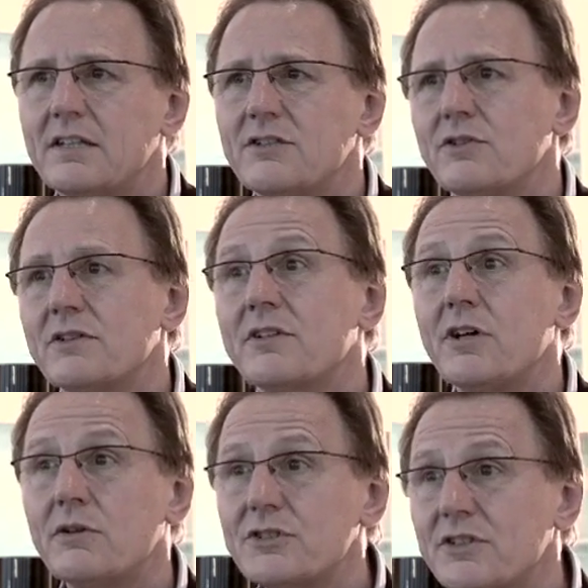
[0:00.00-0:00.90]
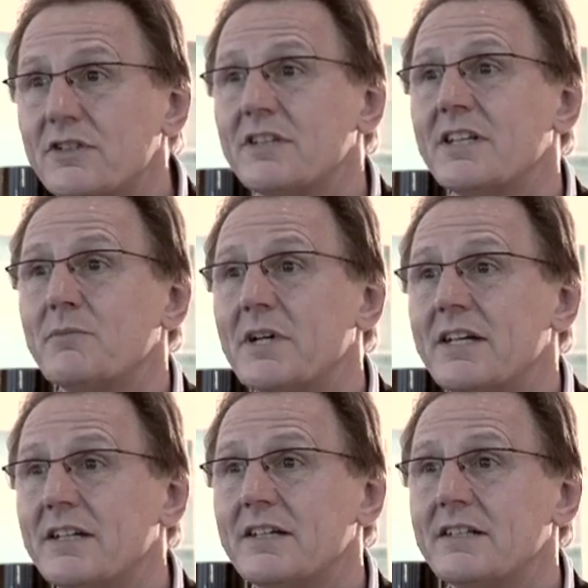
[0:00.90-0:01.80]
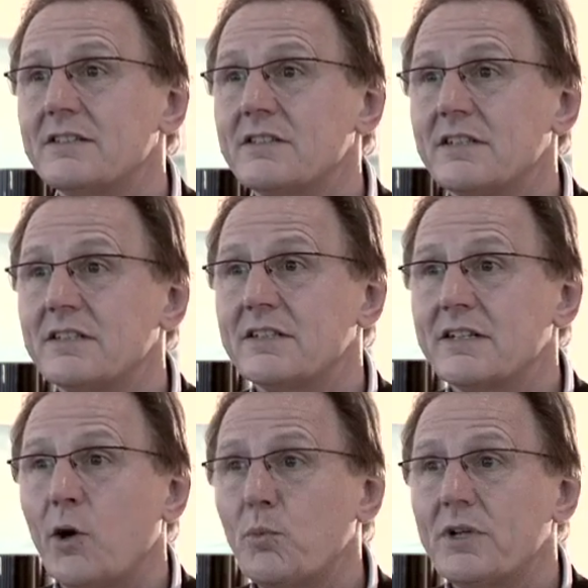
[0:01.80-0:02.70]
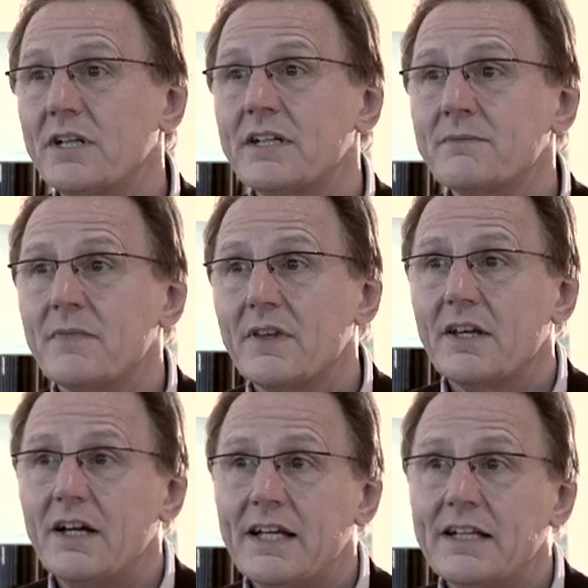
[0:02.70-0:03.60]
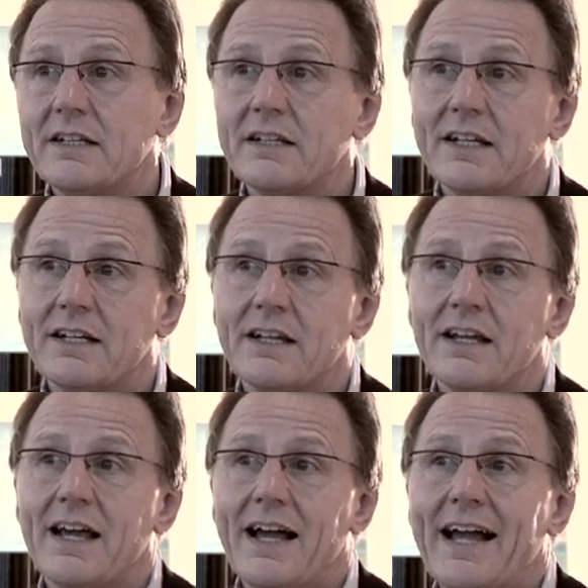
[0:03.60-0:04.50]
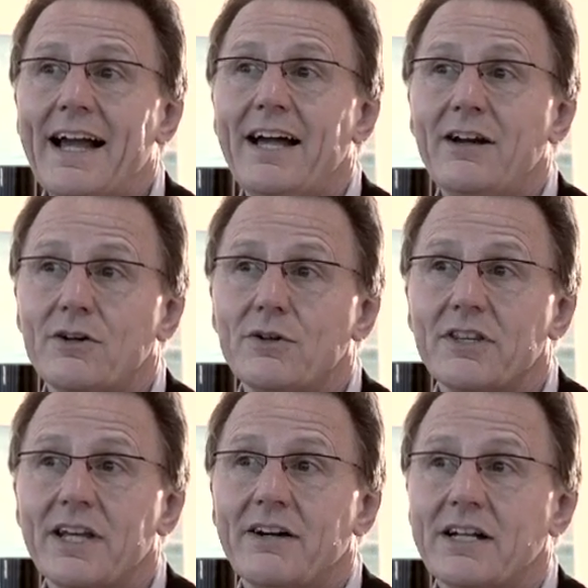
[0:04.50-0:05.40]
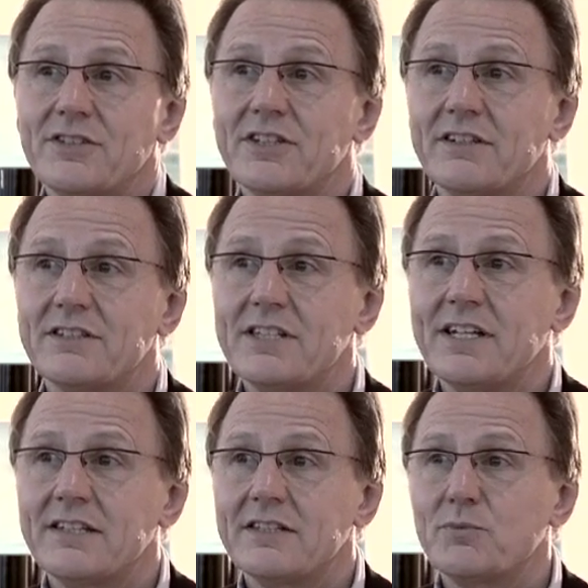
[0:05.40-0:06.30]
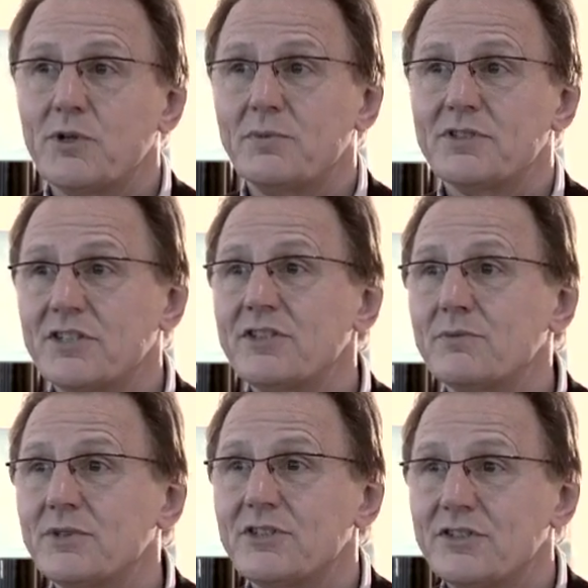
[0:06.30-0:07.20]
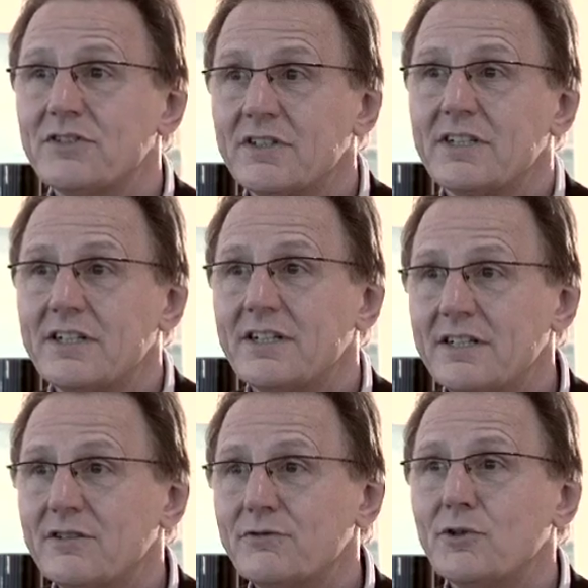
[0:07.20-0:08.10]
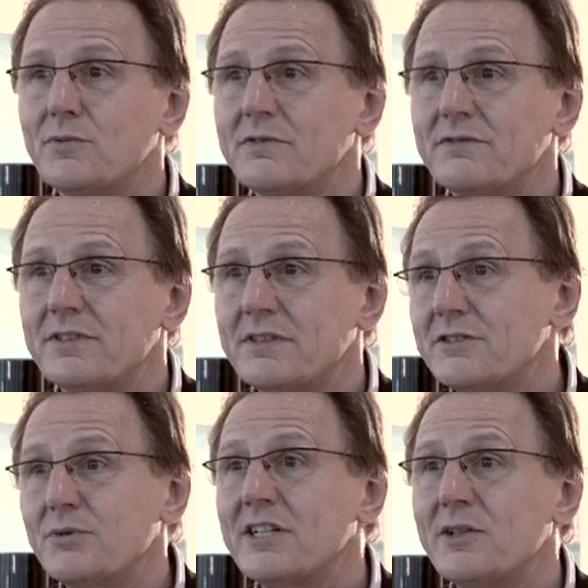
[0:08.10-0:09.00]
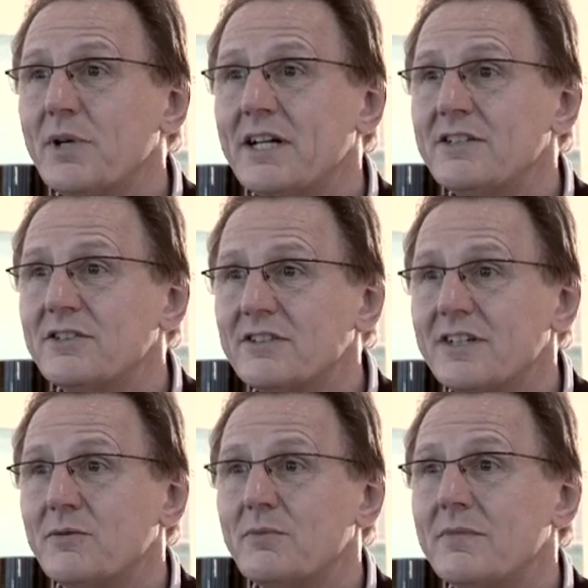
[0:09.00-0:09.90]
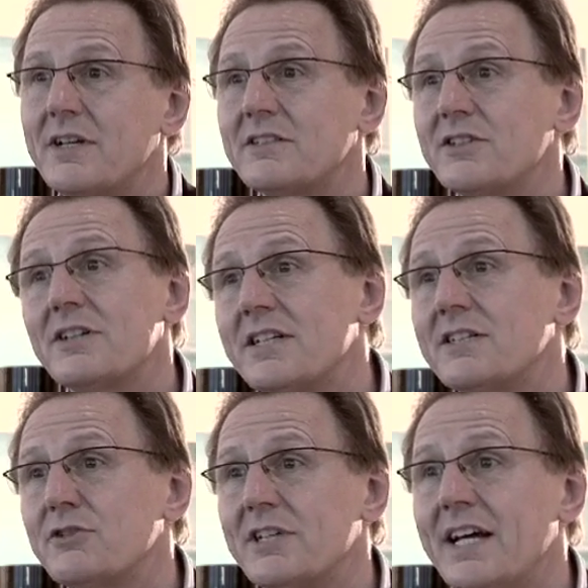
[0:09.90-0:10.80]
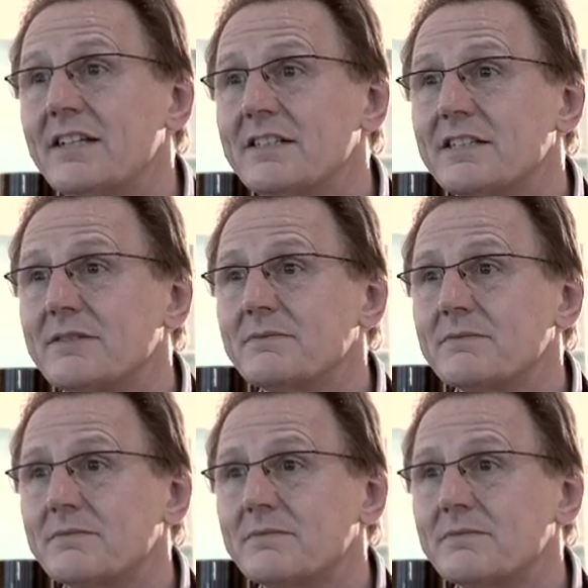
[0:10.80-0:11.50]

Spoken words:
the sort of culture that they may instill in the company, and how they're actually going to take this proposition, which is in the form of 20 pages, and turn it into reality.